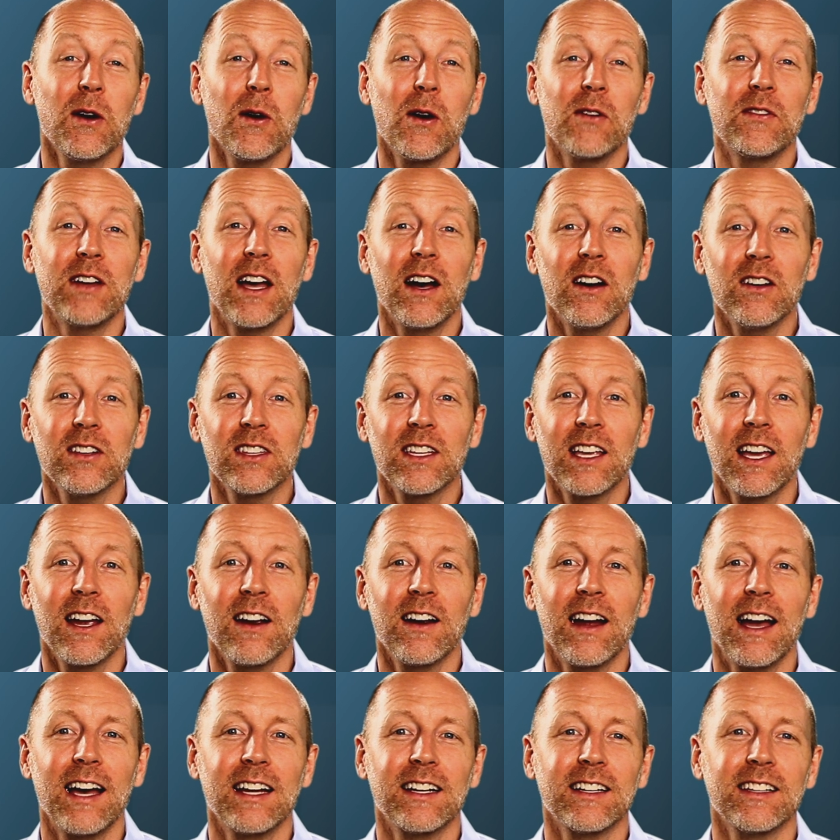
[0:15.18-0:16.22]
of Healthcare
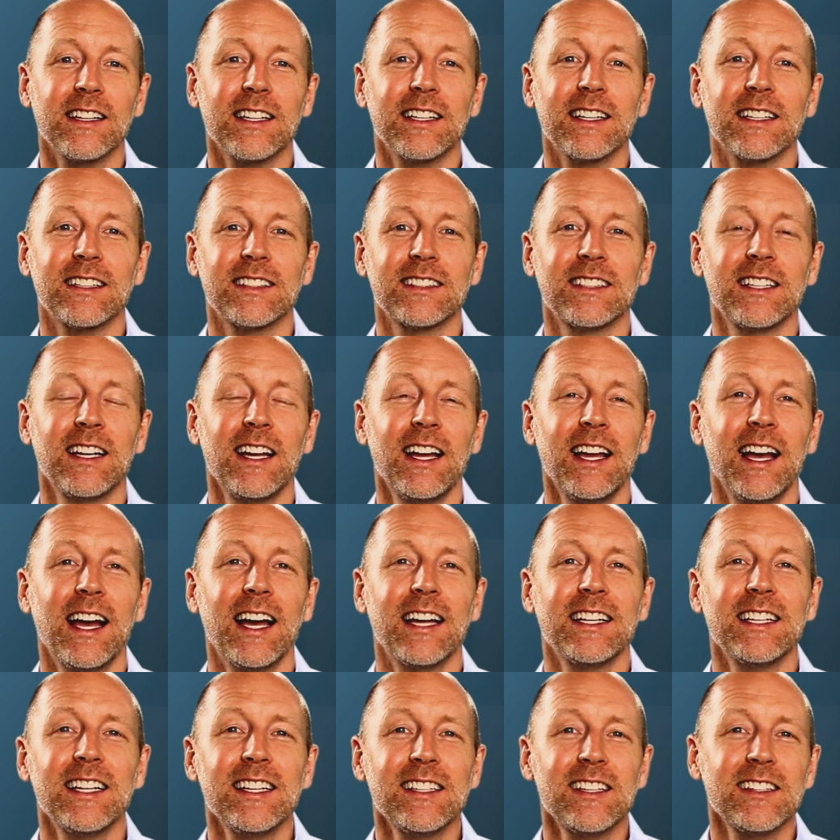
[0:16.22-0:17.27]
Analytics,
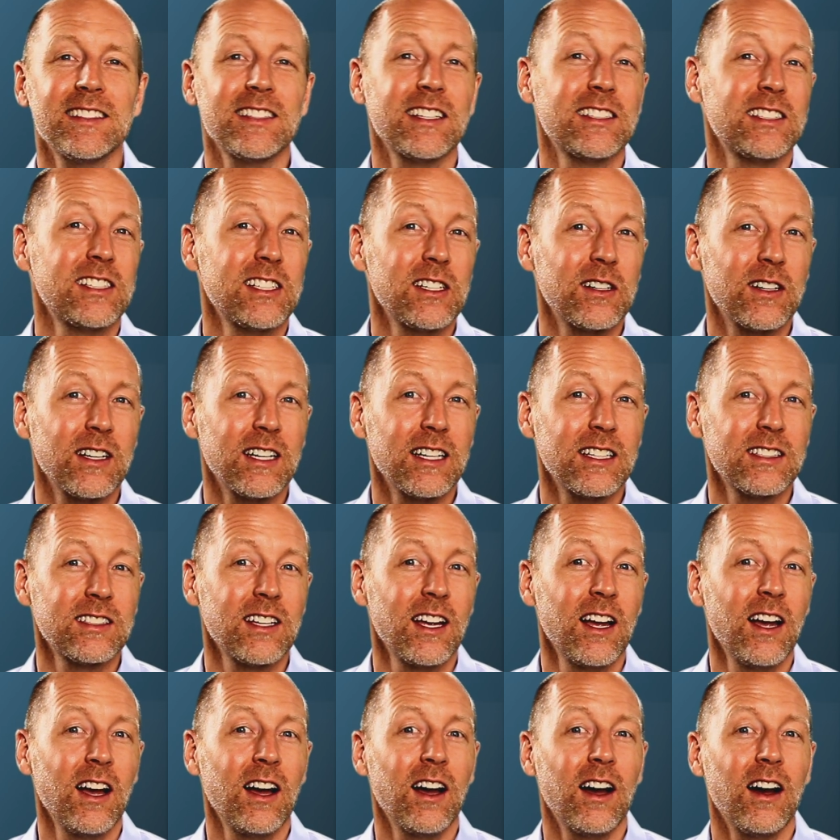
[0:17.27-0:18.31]
and this is a series
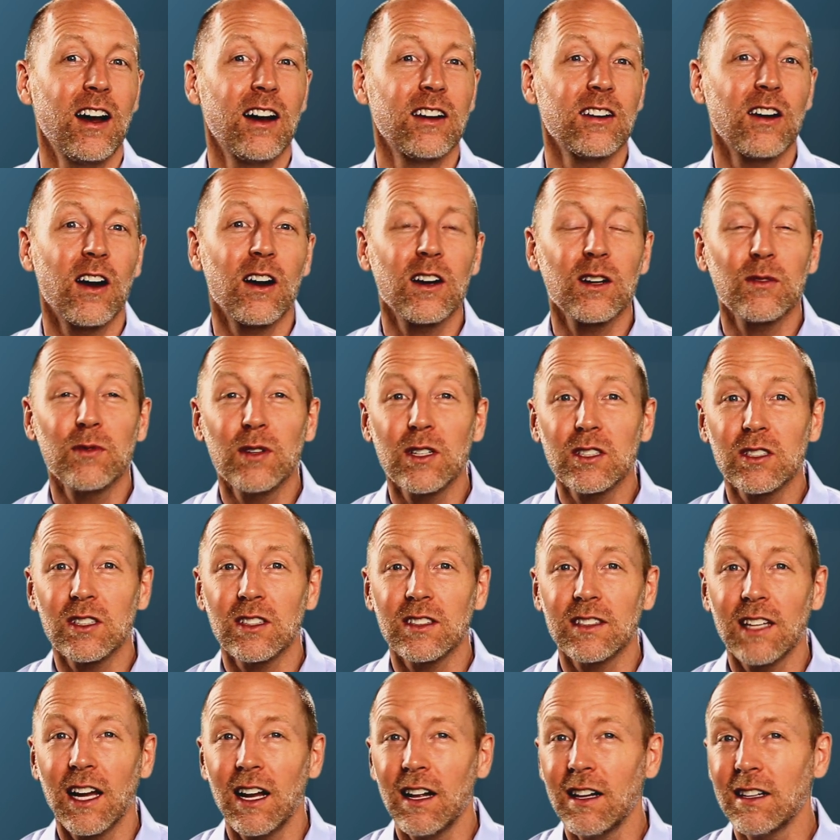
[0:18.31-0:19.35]
on artificial
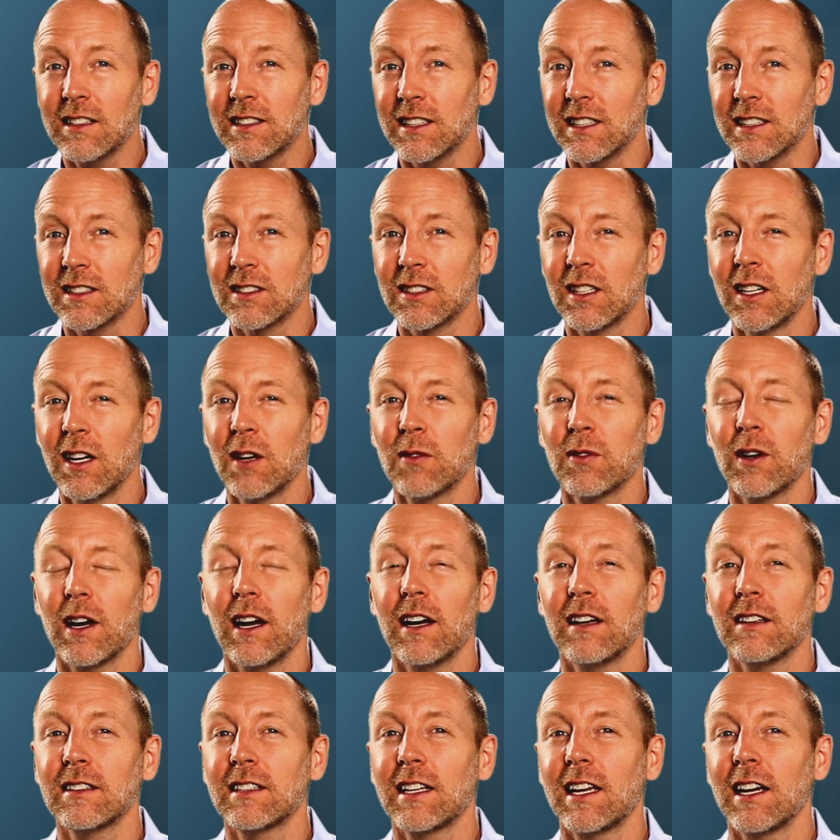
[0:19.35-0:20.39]
intelligence for
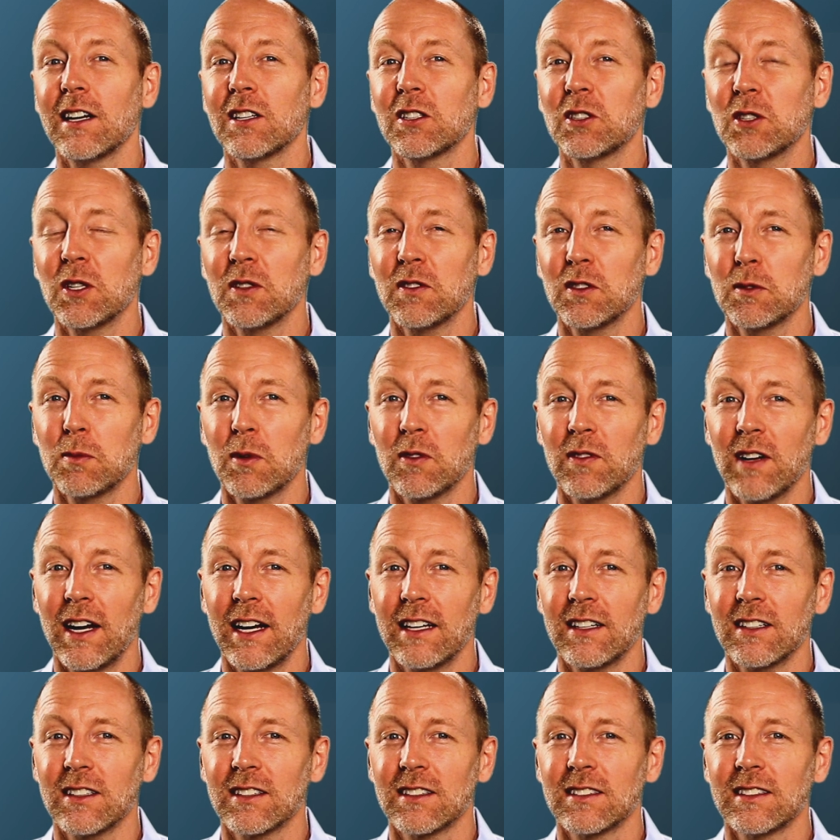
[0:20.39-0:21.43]
healthcare service
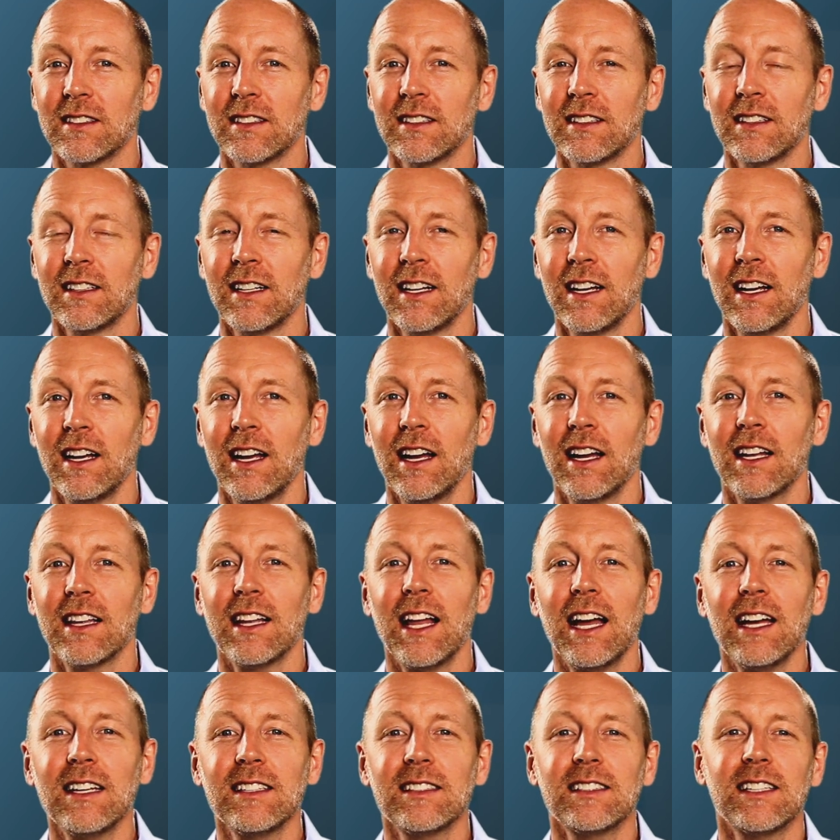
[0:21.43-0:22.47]
providers.
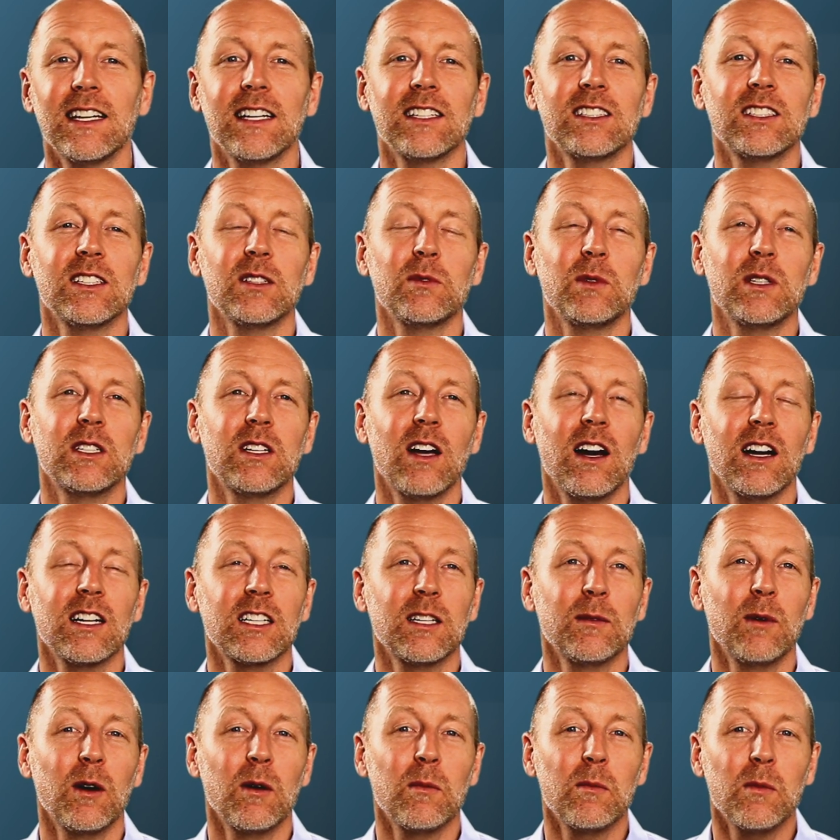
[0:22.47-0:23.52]
Last session, we talked
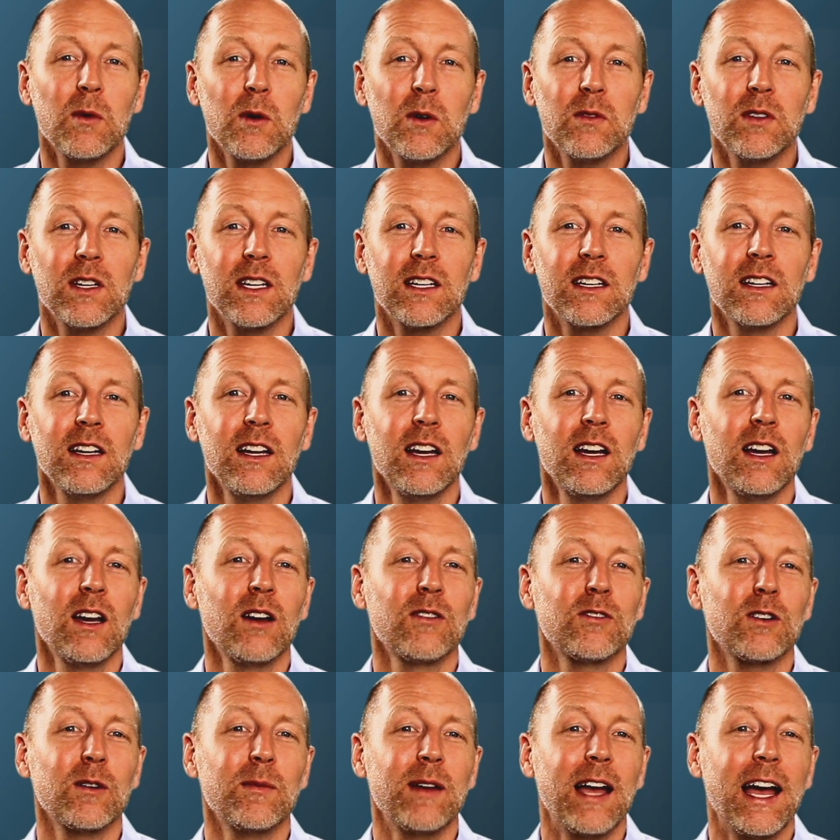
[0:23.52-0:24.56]
about moving
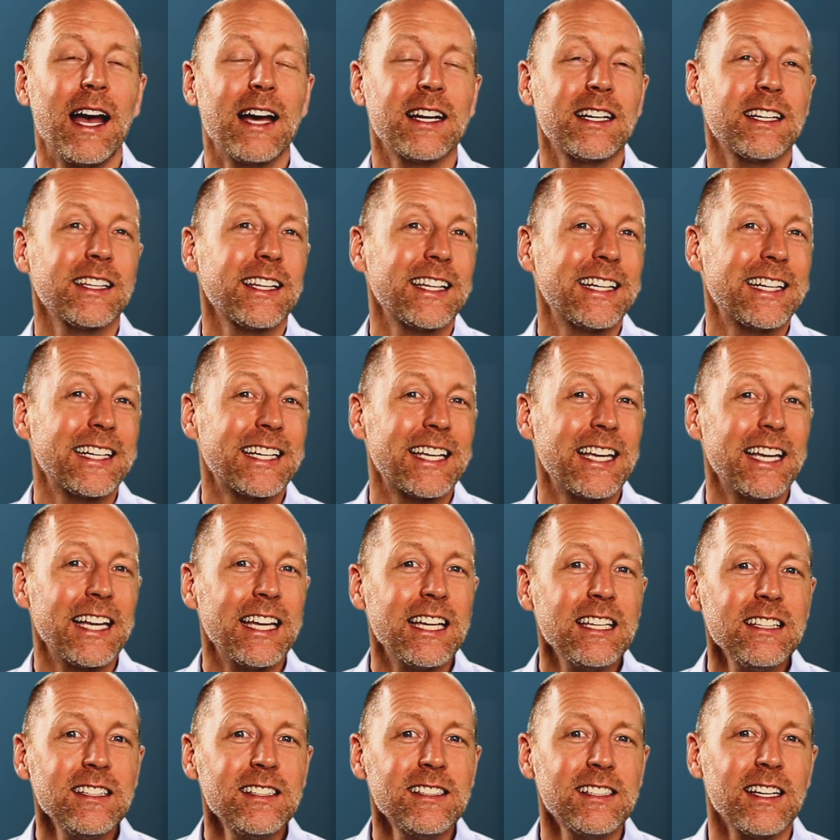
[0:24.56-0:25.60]
from analytic
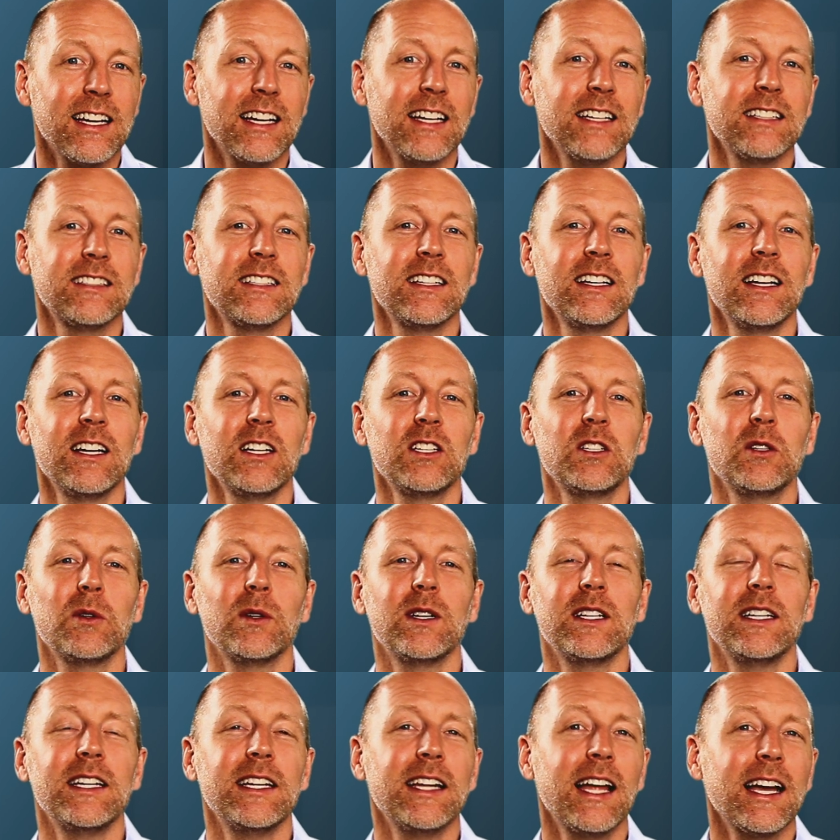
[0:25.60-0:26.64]
insight to a
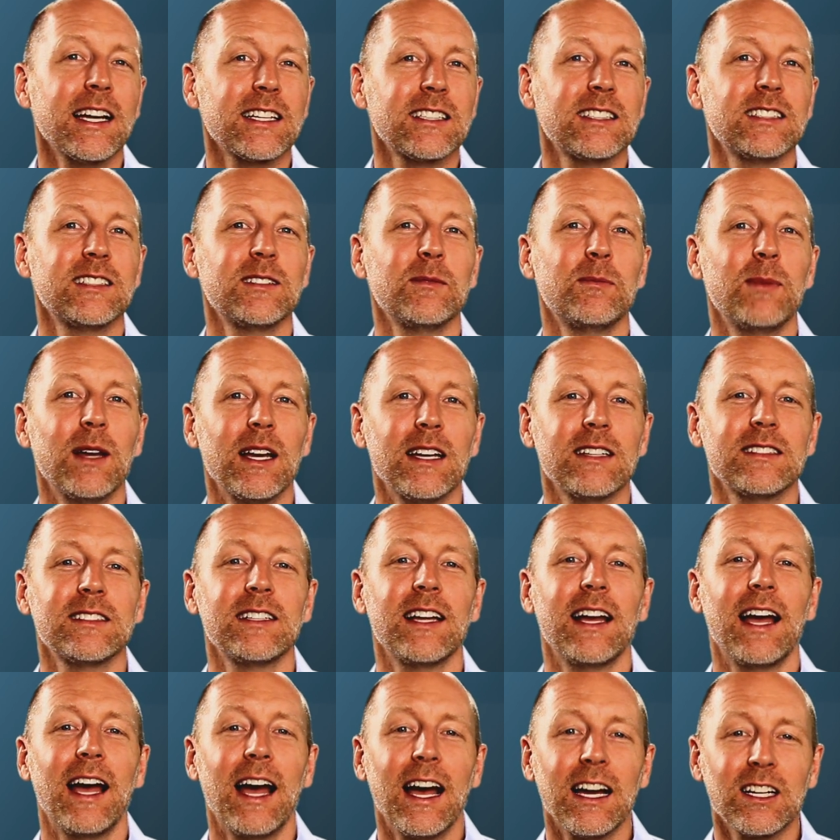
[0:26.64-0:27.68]
next best
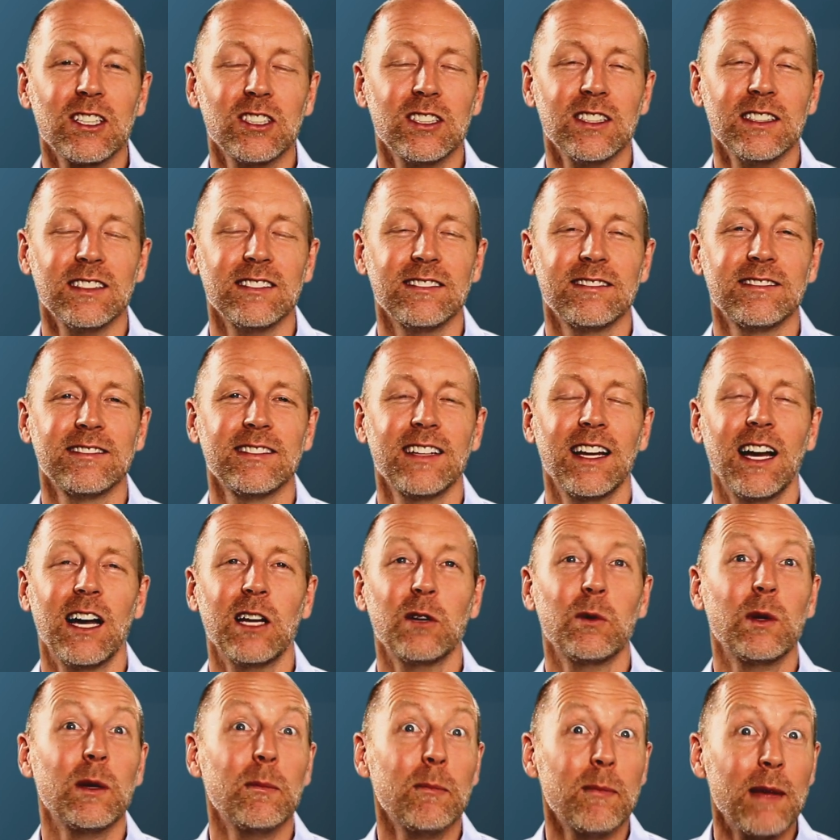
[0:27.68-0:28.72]
action. How do
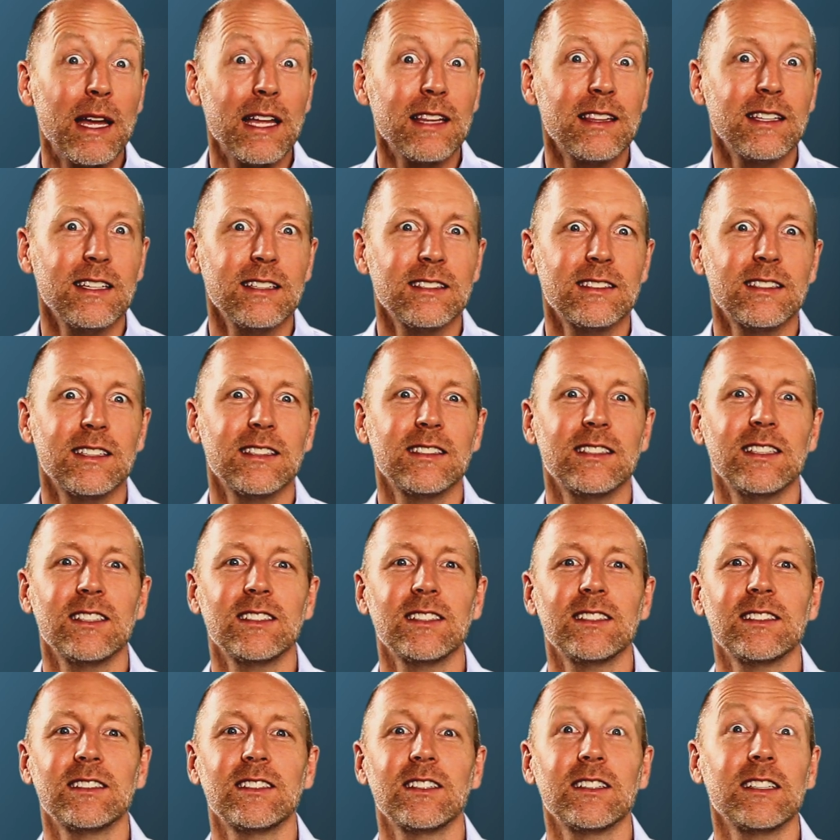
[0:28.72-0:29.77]
we embed these
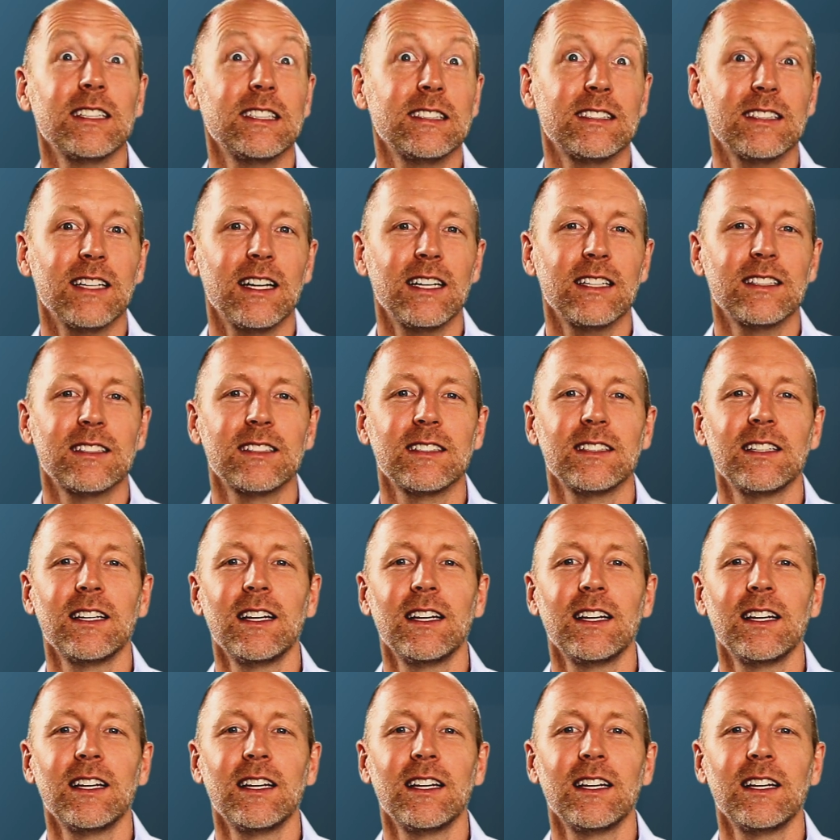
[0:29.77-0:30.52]
decisions or insights?